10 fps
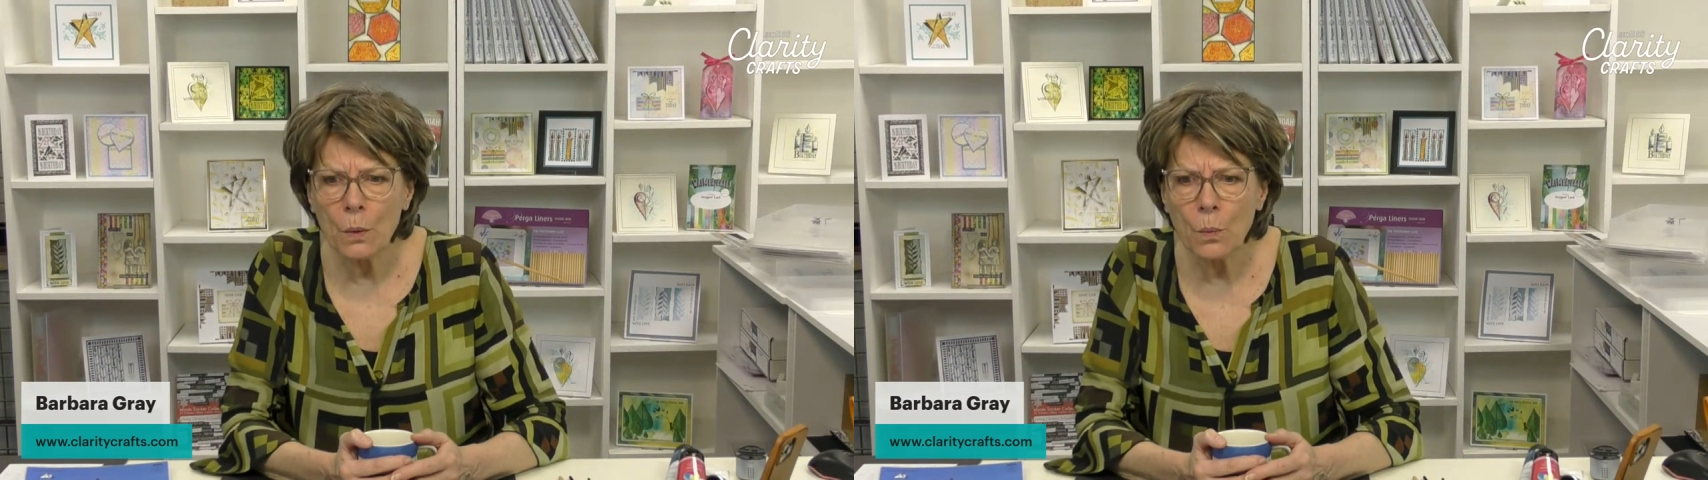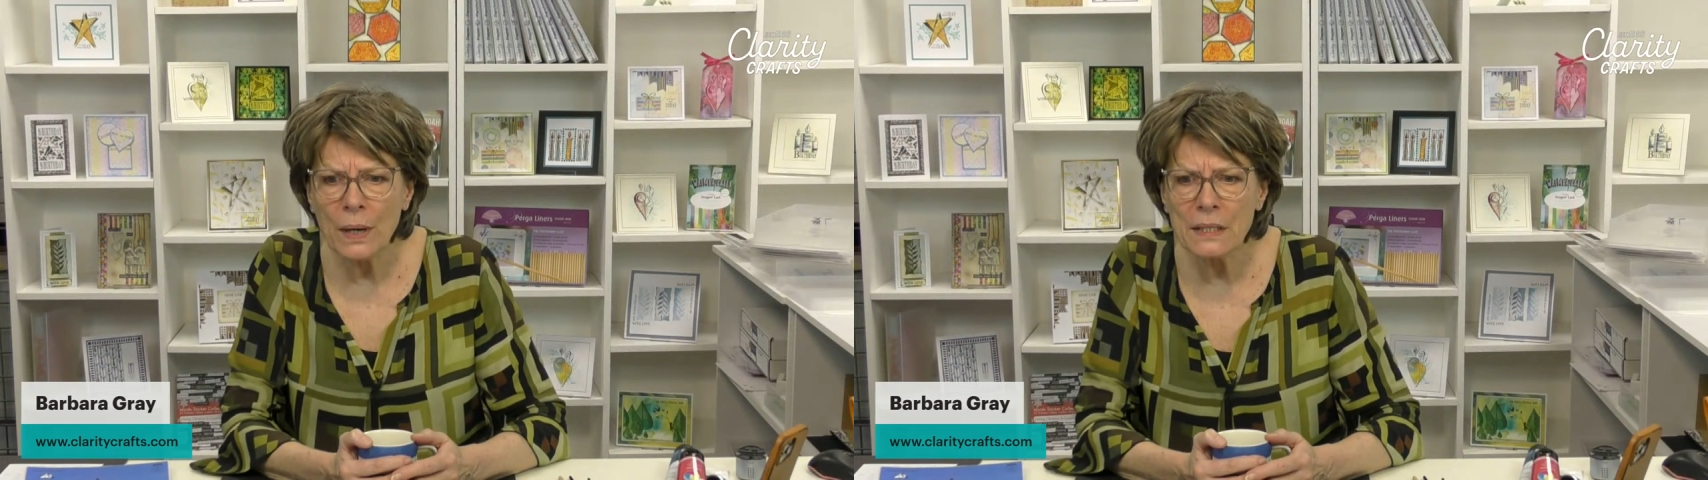
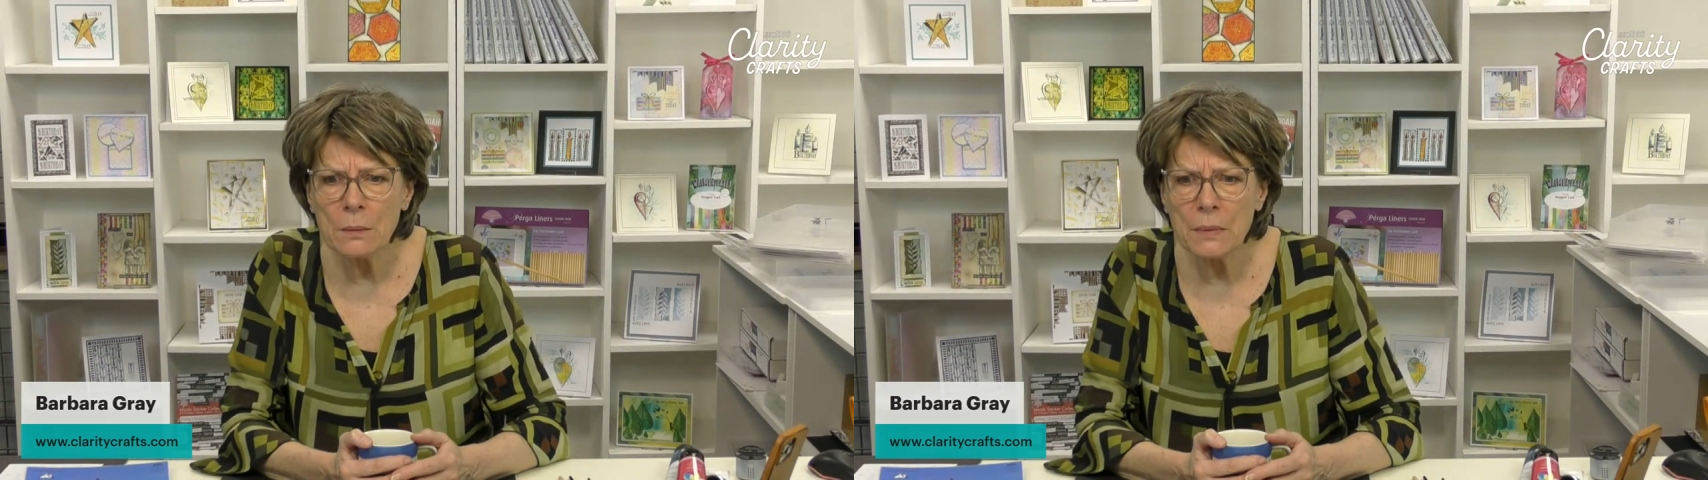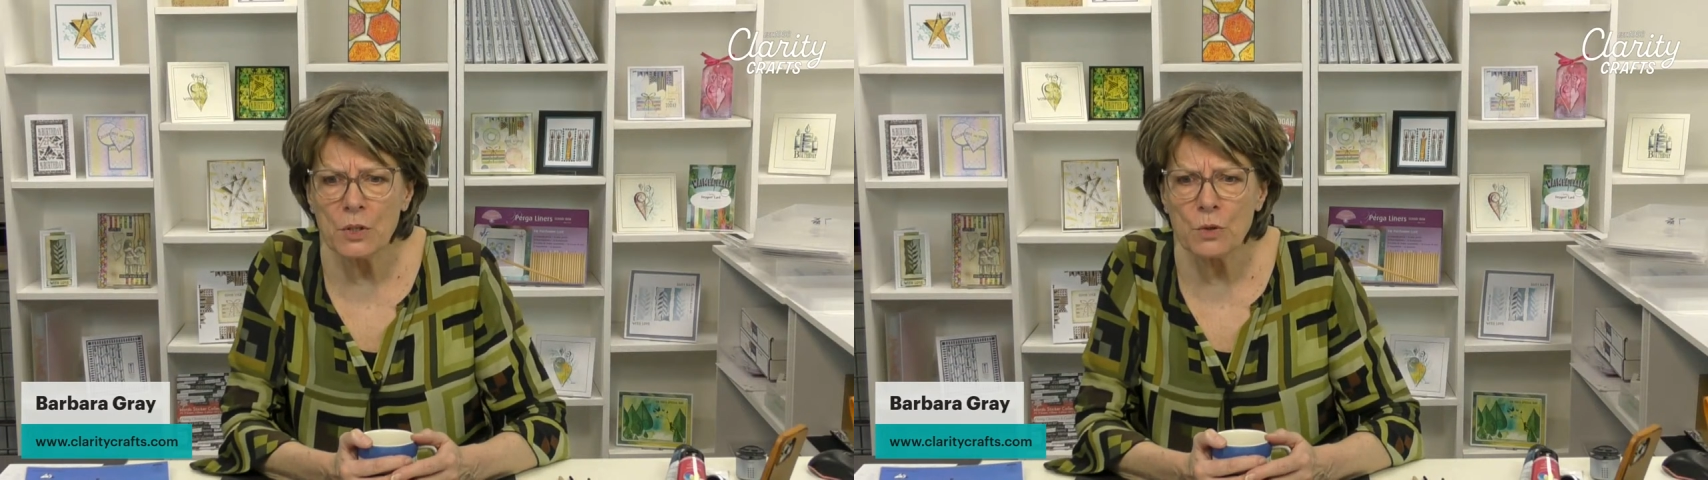Wet
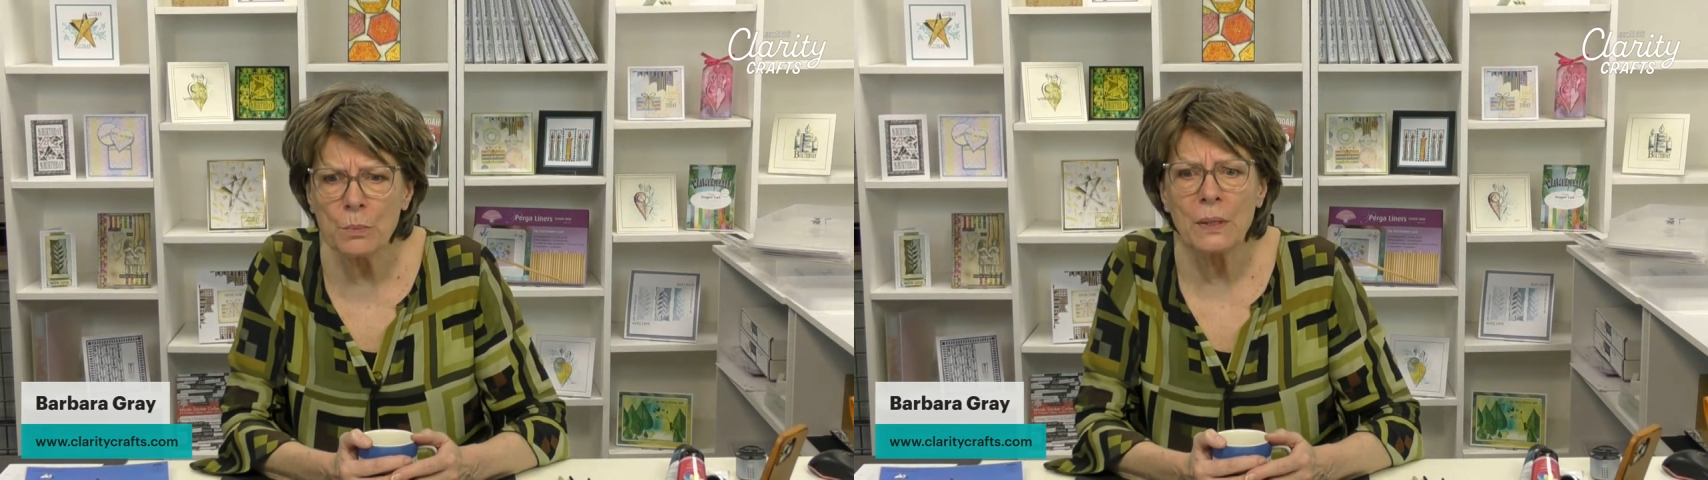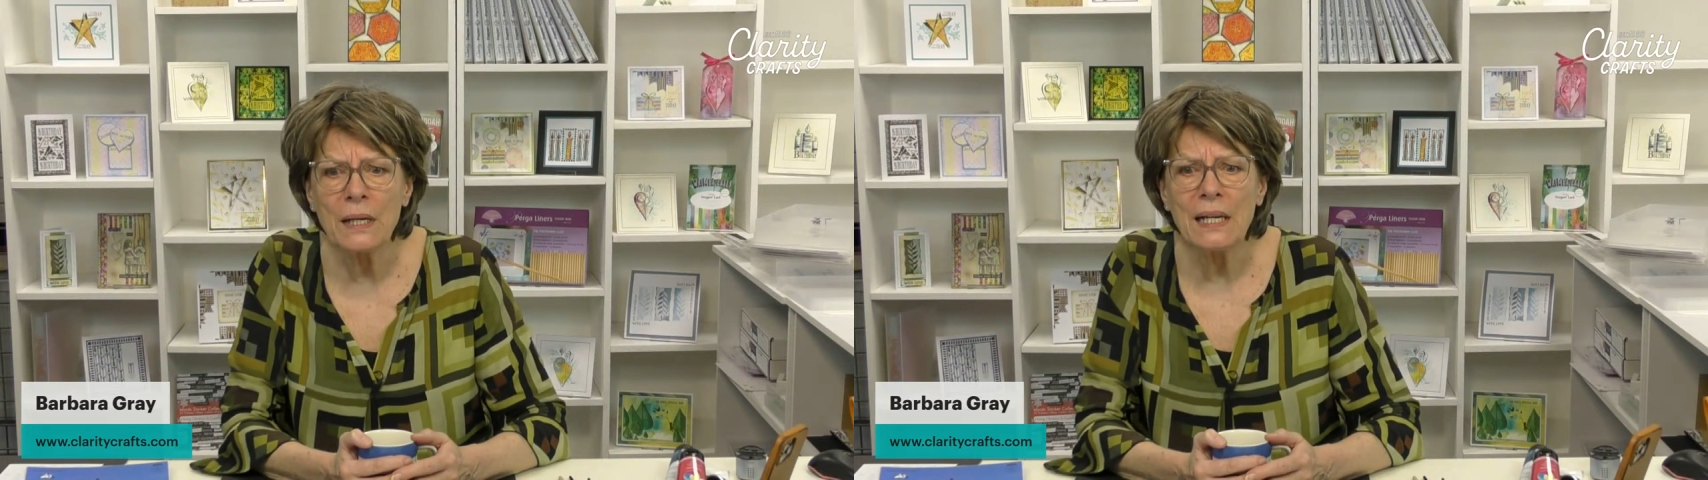and
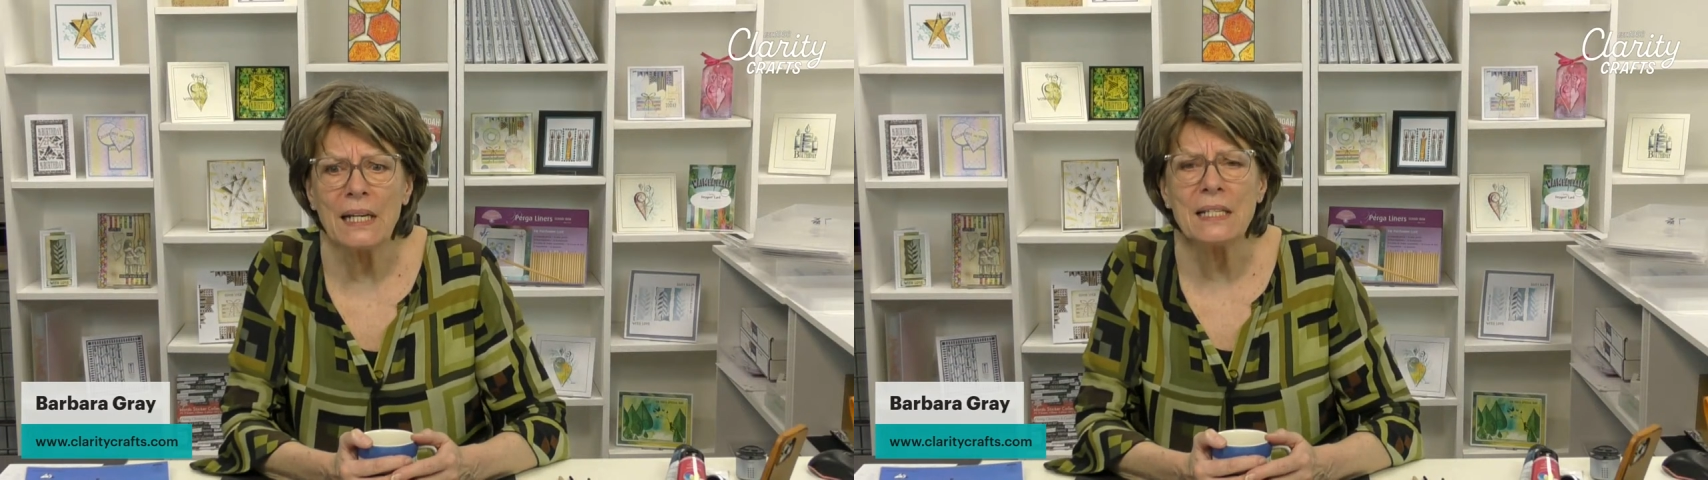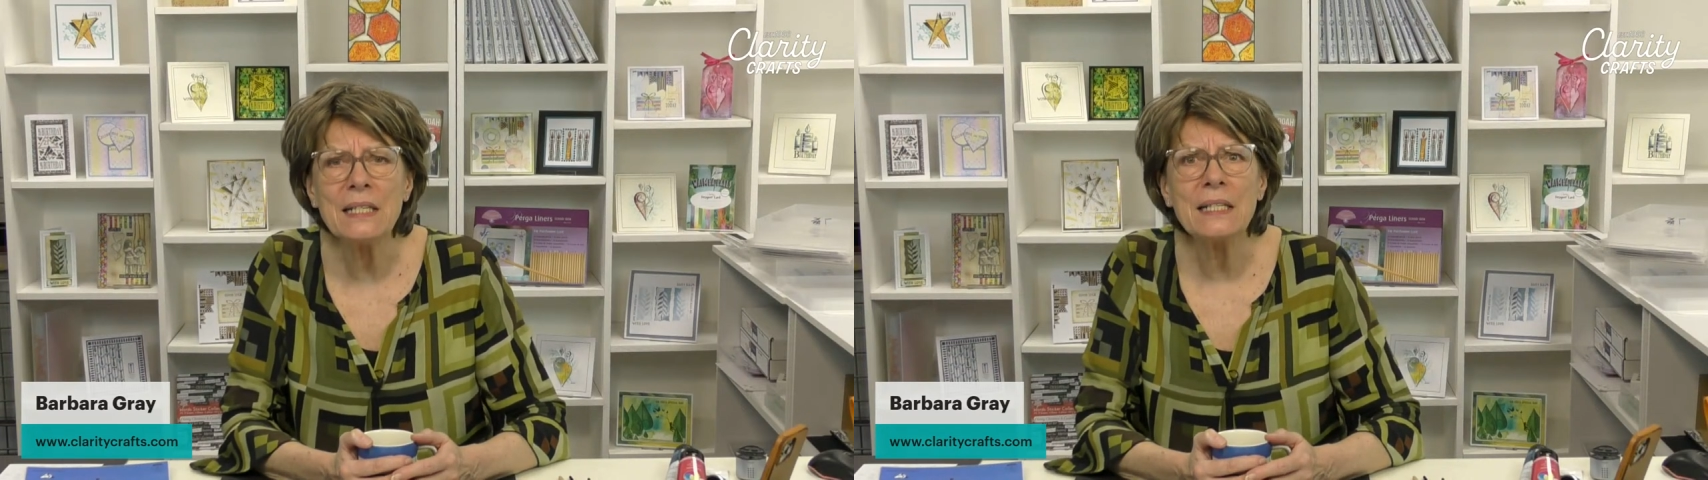miserable.
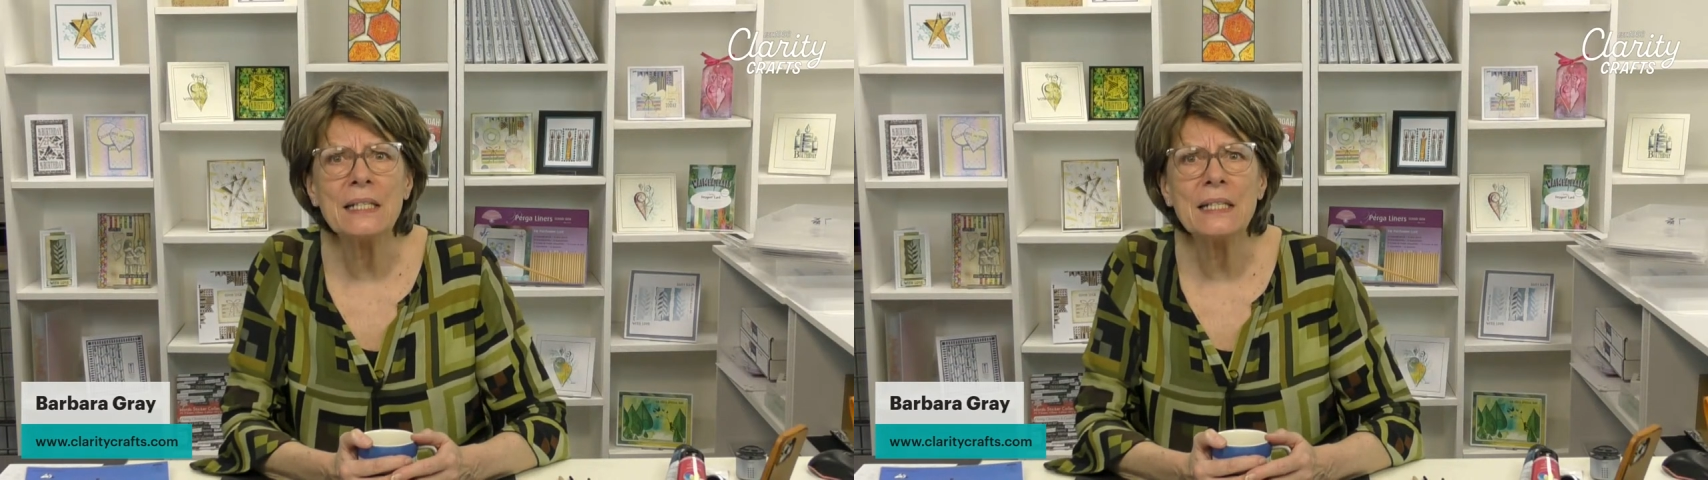Is it,